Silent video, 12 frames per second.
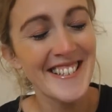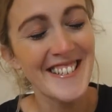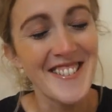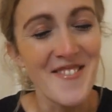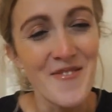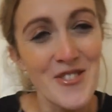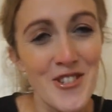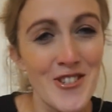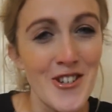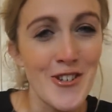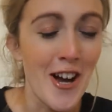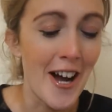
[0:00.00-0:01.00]
So I'm such
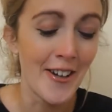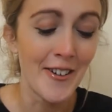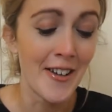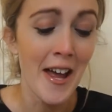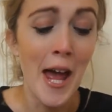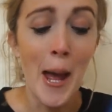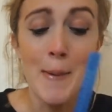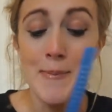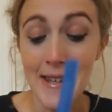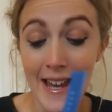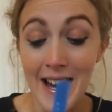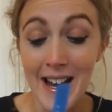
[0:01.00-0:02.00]
a child. But
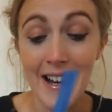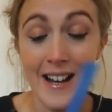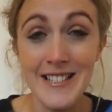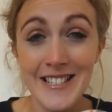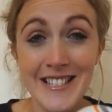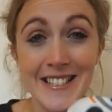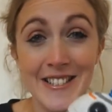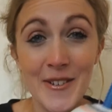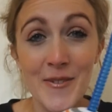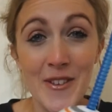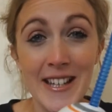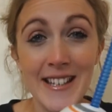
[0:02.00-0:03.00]
yeah, I just
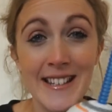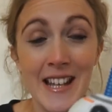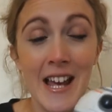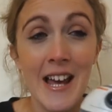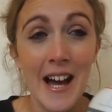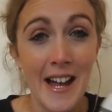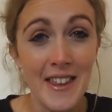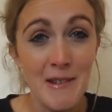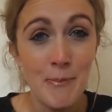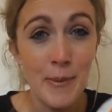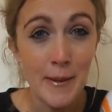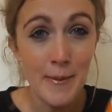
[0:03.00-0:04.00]
love this. I
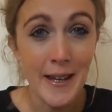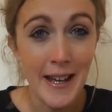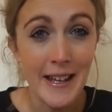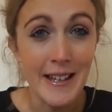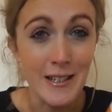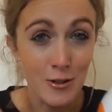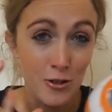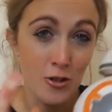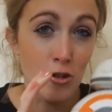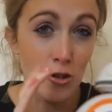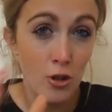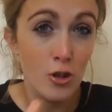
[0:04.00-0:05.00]
think BB-8 is
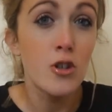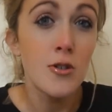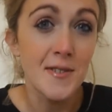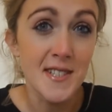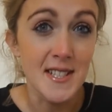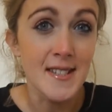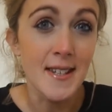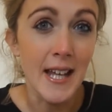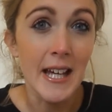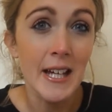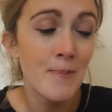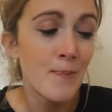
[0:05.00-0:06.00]
just the cutest
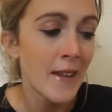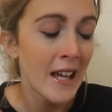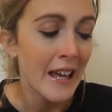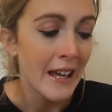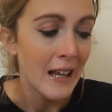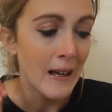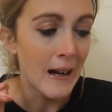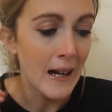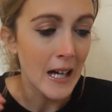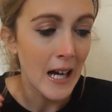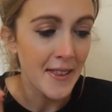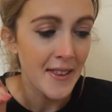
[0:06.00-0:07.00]
thing.
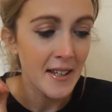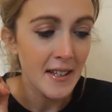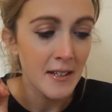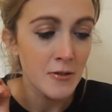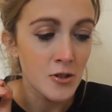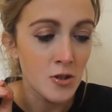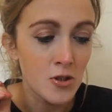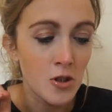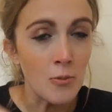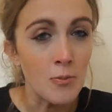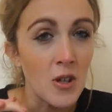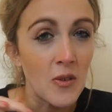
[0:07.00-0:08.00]
I think it was such a
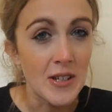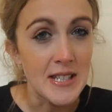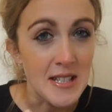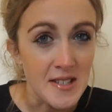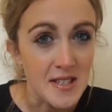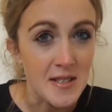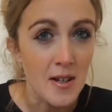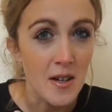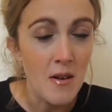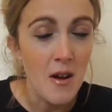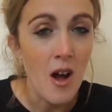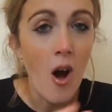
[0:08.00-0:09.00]
good move on Disney's
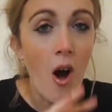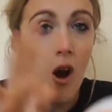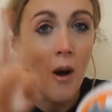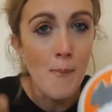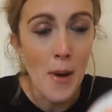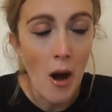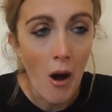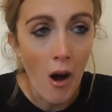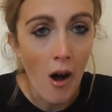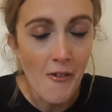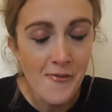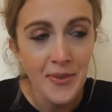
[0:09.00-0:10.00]
hot
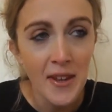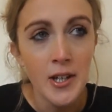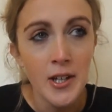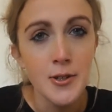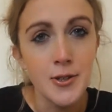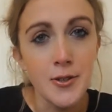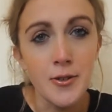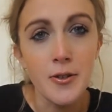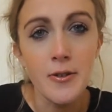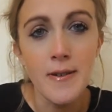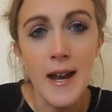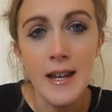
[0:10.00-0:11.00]
behalf to
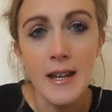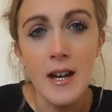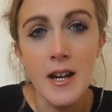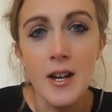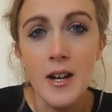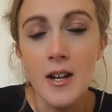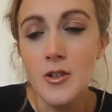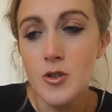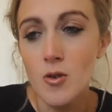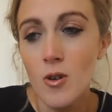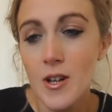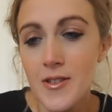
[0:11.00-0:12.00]
create a
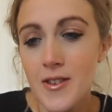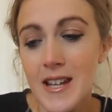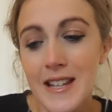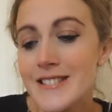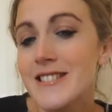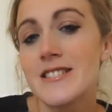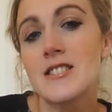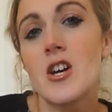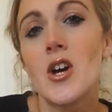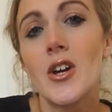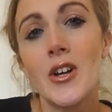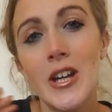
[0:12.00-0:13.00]
droid that is
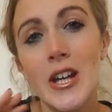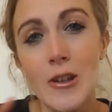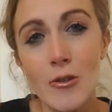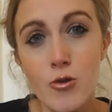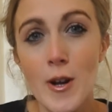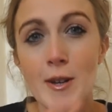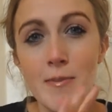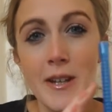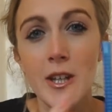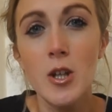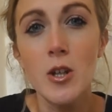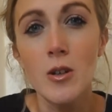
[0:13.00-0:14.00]
incredibly
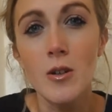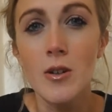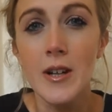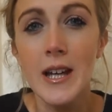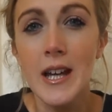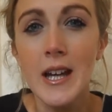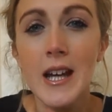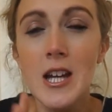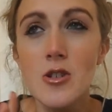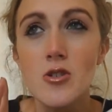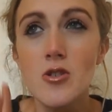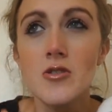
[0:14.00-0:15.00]
cute looking.
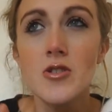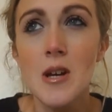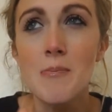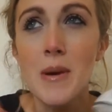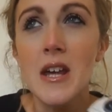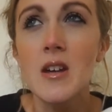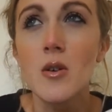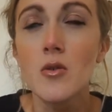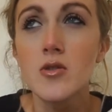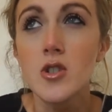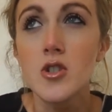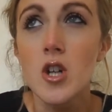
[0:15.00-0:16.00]
It does appeal
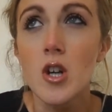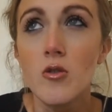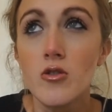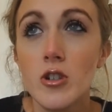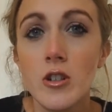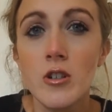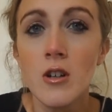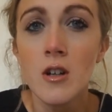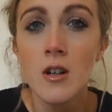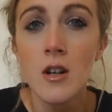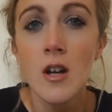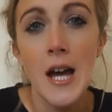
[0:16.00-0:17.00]
to children
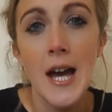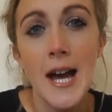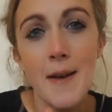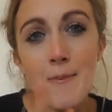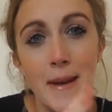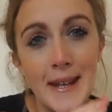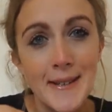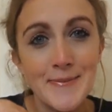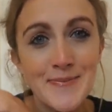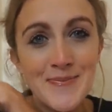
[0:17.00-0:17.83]
and me.